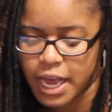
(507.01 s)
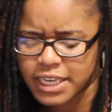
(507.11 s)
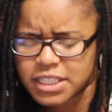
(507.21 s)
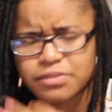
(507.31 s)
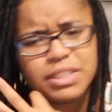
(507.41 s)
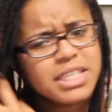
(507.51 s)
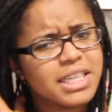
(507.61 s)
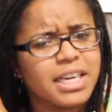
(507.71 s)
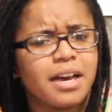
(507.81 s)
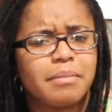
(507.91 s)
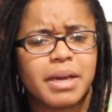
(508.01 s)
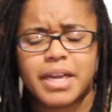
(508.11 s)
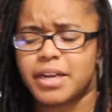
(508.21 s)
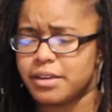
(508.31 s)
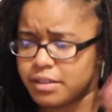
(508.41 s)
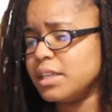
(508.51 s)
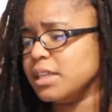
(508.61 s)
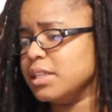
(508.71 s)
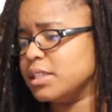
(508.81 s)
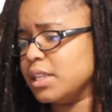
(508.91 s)
I just recently cut my hair.
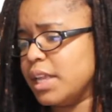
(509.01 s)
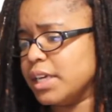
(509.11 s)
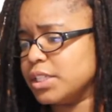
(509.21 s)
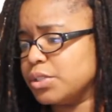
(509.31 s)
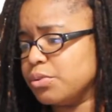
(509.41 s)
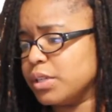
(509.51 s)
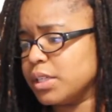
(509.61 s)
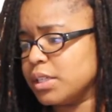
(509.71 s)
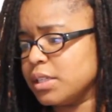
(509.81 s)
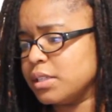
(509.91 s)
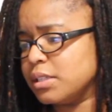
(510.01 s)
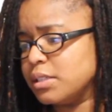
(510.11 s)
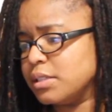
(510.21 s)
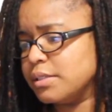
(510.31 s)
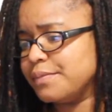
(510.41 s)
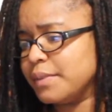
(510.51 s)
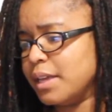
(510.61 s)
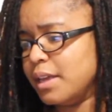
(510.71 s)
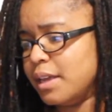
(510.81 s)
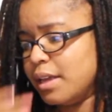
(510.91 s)
It's a lot shorter
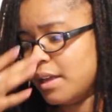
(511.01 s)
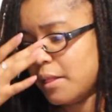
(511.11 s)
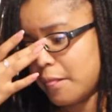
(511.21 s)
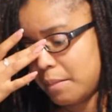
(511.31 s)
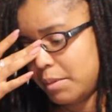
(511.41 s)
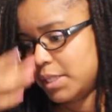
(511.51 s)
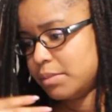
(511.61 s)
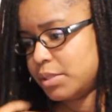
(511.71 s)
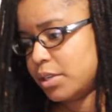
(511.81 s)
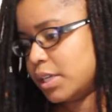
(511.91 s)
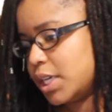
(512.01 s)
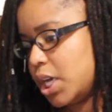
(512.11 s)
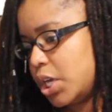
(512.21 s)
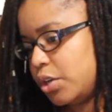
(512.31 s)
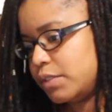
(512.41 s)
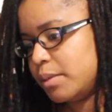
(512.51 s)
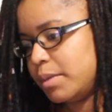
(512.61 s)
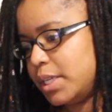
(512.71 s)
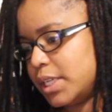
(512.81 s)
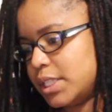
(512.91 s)
because I'm starting to cut off some
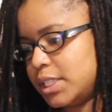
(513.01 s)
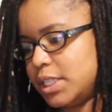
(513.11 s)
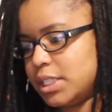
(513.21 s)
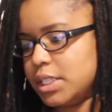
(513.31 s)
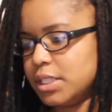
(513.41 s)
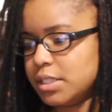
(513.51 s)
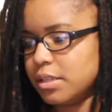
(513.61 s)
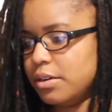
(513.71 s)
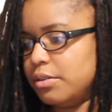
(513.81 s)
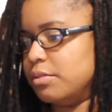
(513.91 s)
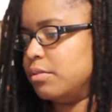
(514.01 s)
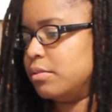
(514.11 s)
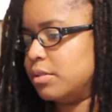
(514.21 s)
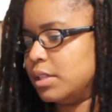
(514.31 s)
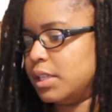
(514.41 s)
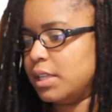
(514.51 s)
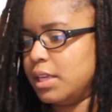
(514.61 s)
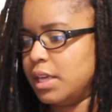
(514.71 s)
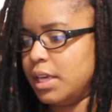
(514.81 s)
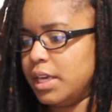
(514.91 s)
of the extensions. So
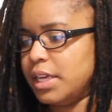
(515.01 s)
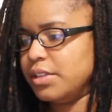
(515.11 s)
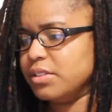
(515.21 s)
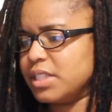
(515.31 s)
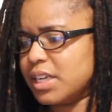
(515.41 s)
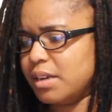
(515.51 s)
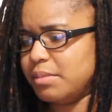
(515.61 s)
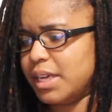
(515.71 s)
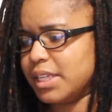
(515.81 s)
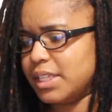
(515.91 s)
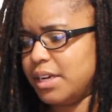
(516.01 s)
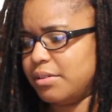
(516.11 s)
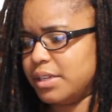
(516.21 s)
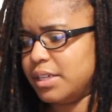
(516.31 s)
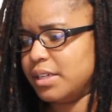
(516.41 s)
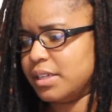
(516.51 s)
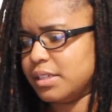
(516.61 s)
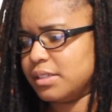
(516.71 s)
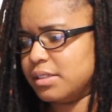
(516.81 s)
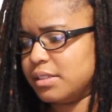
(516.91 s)
it used to come like down
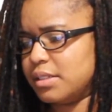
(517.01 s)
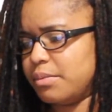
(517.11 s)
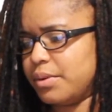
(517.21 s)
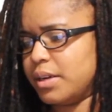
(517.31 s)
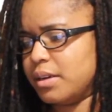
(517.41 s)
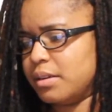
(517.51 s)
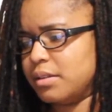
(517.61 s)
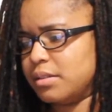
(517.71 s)
here somewhere.